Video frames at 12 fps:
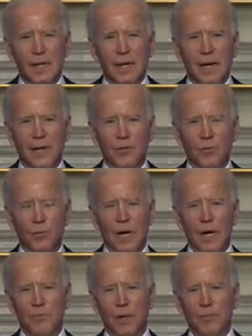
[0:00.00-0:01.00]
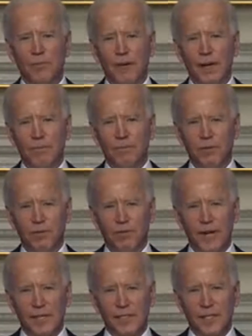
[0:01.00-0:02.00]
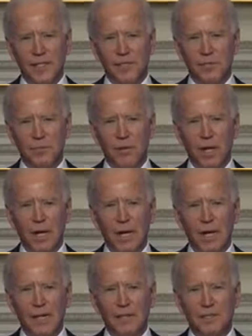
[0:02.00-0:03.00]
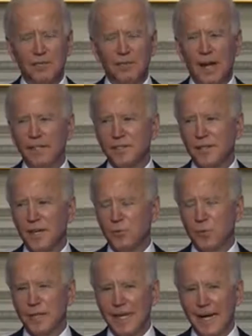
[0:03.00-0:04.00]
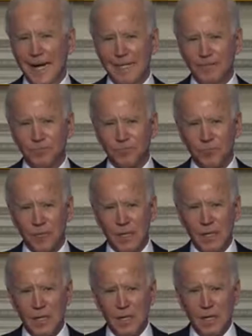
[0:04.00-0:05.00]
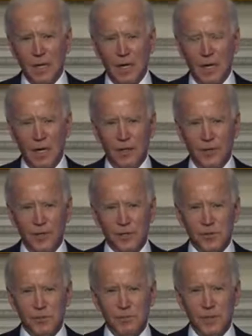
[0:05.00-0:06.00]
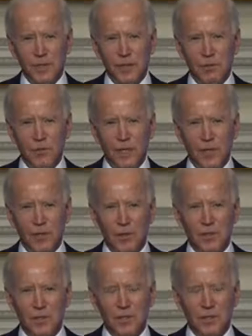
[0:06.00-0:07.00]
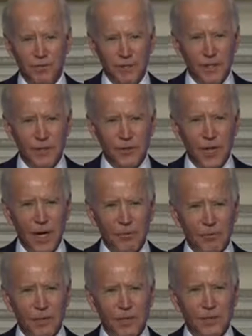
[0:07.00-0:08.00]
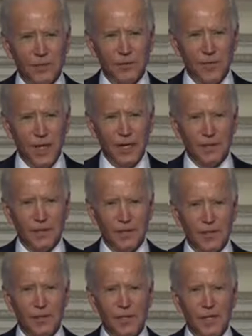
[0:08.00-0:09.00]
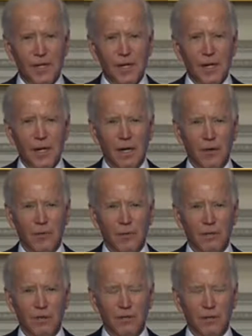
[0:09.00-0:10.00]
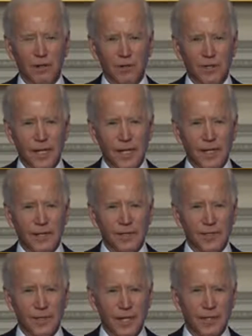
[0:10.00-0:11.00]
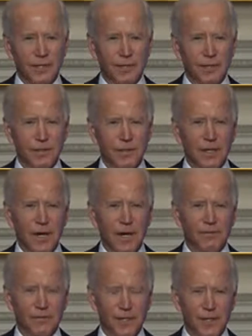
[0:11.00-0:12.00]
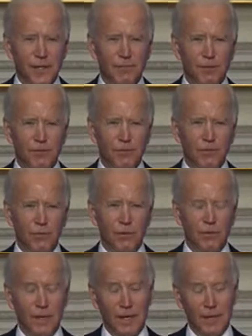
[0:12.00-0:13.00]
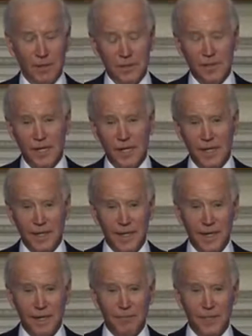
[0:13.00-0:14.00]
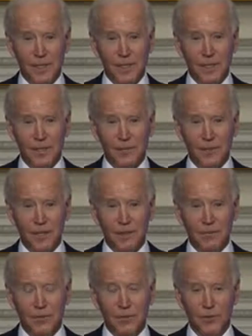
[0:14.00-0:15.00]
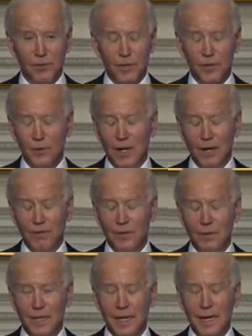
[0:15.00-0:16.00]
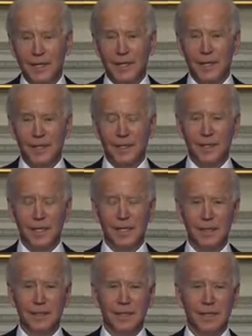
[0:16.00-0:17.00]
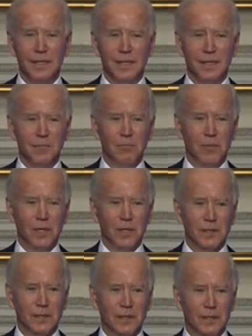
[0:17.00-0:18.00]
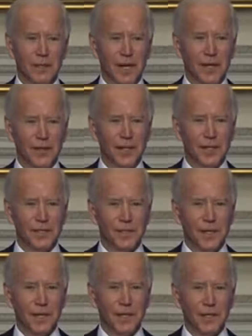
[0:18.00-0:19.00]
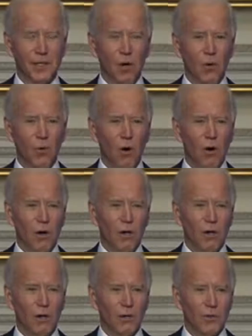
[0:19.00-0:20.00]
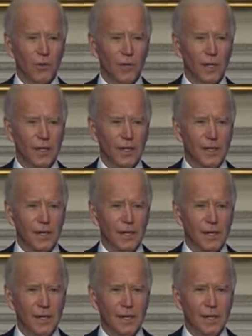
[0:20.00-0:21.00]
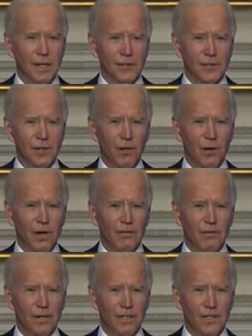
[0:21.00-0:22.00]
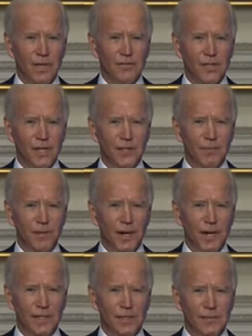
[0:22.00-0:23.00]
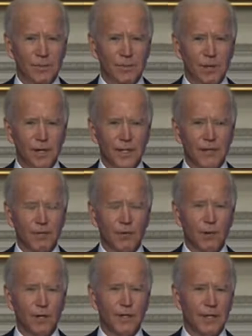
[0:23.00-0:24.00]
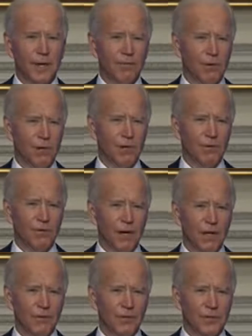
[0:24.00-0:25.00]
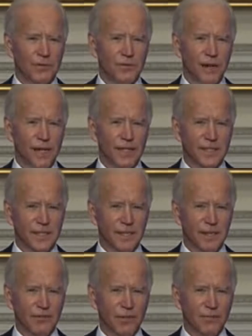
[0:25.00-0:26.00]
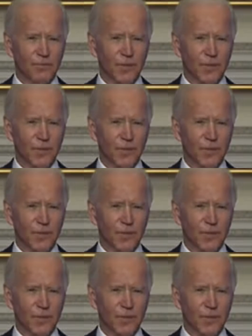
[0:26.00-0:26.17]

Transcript: and to ramp up the vaccine supply as fast as we can. This will be one of the most difficult operational challenges we've ever undertaken as a nation. I've said that before, but I must say it again because we're going to do everything we can to get it done. But a lot of things can go wrong along the way. And so, as I've said in the past, we want to give credit to everyone involved in this vaccine effort,